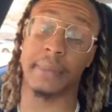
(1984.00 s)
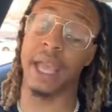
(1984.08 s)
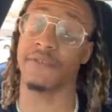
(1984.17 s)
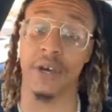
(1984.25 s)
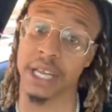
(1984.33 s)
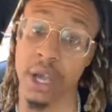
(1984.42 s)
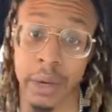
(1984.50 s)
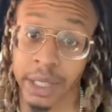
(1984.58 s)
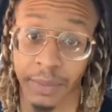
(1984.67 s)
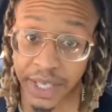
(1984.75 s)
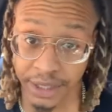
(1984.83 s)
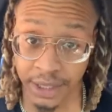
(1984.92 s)
make fun of your other
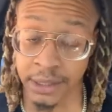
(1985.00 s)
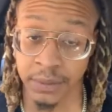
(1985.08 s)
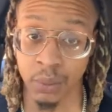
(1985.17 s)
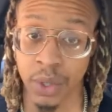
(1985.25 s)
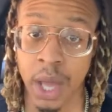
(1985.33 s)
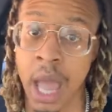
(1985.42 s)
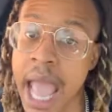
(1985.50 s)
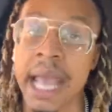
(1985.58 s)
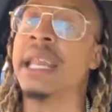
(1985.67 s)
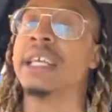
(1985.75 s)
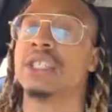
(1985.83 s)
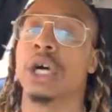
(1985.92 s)
bitches. And
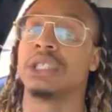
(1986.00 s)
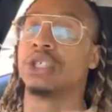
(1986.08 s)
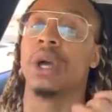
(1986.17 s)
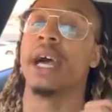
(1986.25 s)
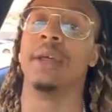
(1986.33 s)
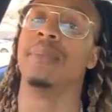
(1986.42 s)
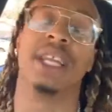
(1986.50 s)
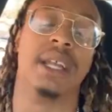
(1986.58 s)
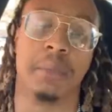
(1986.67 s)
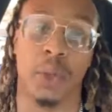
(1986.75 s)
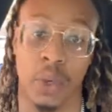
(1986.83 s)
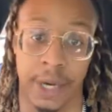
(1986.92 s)
they start to trying to be
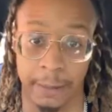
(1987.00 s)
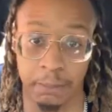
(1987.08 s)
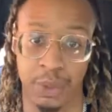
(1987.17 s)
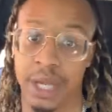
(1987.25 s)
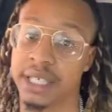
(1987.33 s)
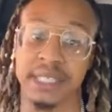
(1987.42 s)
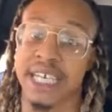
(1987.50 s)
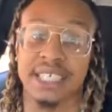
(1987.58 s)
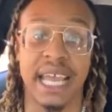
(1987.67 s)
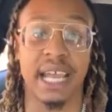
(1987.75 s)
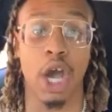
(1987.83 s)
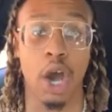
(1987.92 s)
number one. Because that's
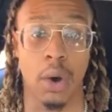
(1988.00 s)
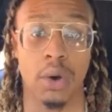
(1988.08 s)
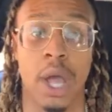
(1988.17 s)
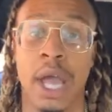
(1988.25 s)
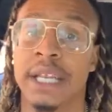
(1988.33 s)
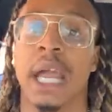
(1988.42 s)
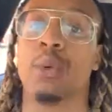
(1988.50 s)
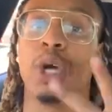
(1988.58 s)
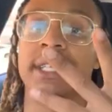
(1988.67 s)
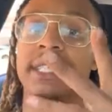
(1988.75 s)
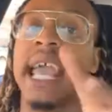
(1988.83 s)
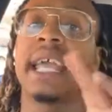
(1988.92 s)
their goal. They want to
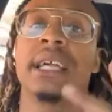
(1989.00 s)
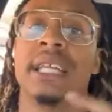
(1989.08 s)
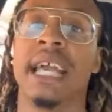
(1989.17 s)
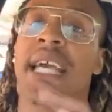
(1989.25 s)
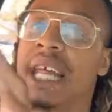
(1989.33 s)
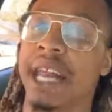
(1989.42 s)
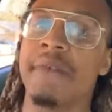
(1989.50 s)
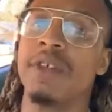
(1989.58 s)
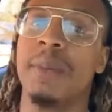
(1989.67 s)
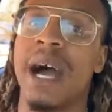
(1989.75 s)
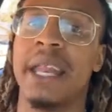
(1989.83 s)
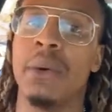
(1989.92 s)
take a nigga that
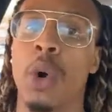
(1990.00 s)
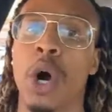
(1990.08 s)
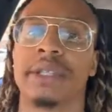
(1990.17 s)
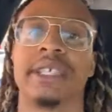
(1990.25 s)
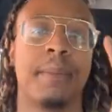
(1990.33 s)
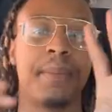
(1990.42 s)
everybody wants and